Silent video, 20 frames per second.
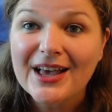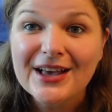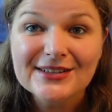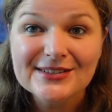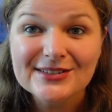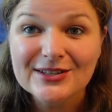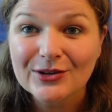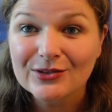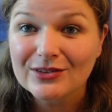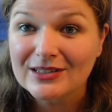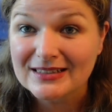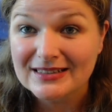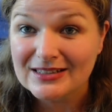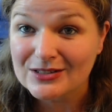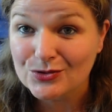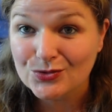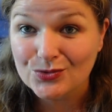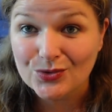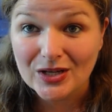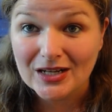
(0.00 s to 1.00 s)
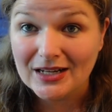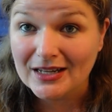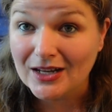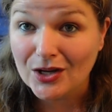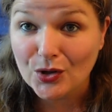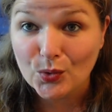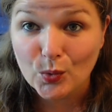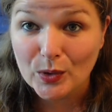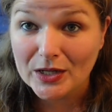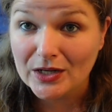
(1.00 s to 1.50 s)
So this is really
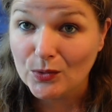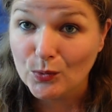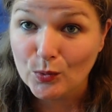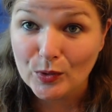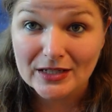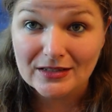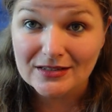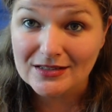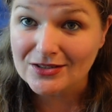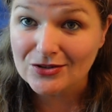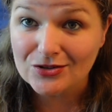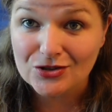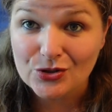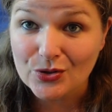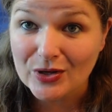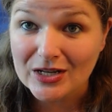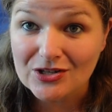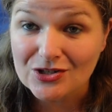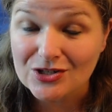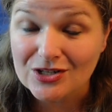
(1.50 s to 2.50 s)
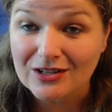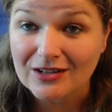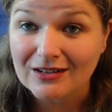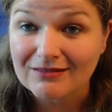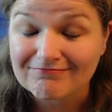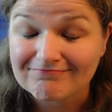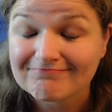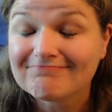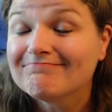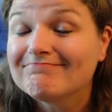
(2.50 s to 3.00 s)
a win-win
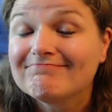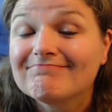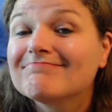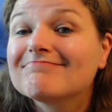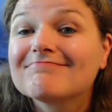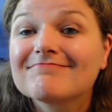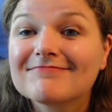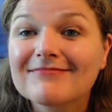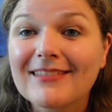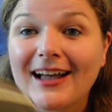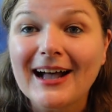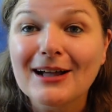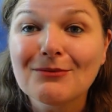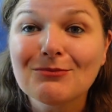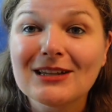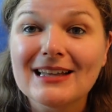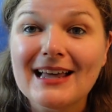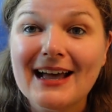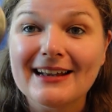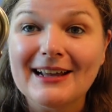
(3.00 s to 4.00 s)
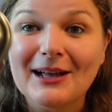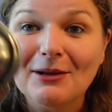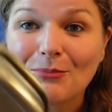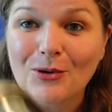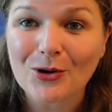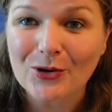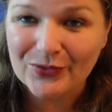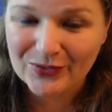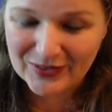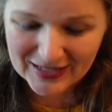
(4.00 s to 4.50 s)
situation. I'm glad I bought